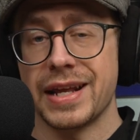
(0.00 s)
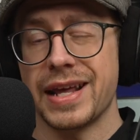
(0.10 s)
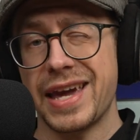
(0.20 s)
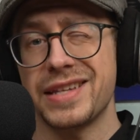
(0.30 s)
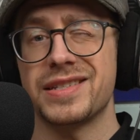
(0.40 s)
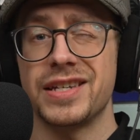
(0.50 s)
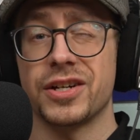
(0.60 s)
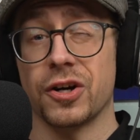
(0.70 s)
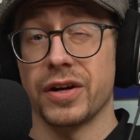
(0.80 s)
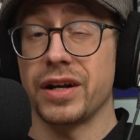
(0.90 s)
And AC
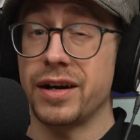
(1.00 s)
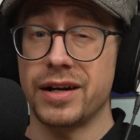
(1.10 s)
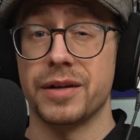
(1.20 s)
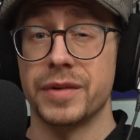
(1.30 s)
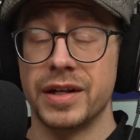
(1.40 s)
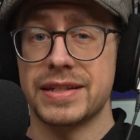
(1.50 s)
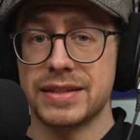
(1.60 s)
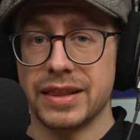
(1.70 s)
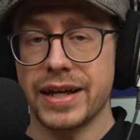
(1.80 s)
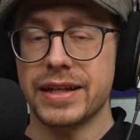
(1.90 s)
current hum is
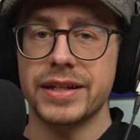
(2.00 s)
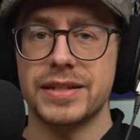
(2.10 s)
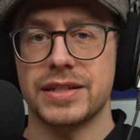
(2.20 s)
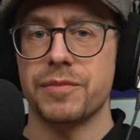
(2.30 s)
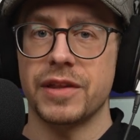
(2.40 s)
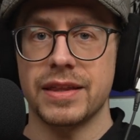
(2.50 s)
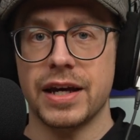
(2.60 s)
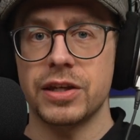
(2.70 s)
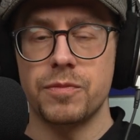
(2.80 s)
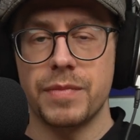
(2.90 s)
likely something
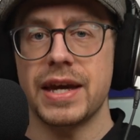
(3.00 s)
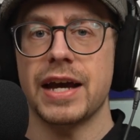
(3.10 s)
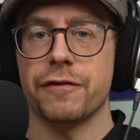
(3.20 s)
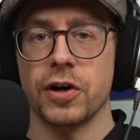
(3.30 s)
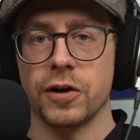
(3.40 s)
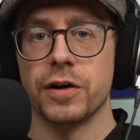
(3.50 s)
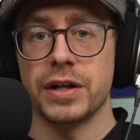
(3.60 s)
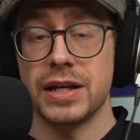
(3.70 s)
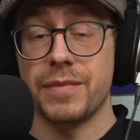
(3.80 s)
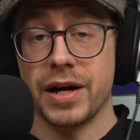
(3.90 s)
that you may have heard
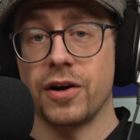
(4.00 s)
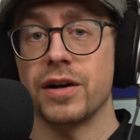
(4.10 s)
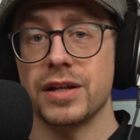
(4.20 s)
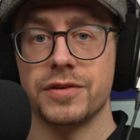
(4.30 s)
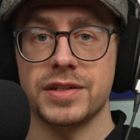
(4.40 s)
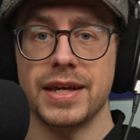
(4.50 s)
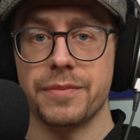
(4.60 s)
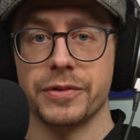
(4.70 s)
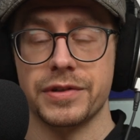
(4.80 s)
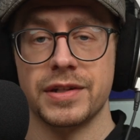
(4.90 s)
in my audio
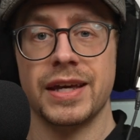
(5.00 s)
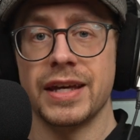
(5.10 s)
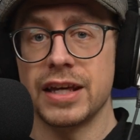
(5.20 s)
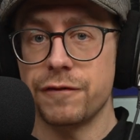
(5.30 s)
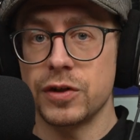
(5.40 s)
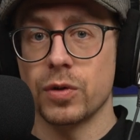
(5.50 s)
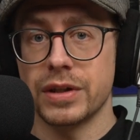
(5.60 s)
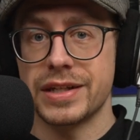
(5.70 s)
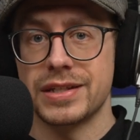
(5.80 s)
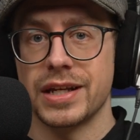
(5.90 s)
samples if you were
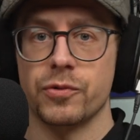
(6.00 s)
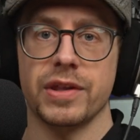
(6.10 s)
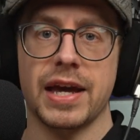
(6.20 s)
listening with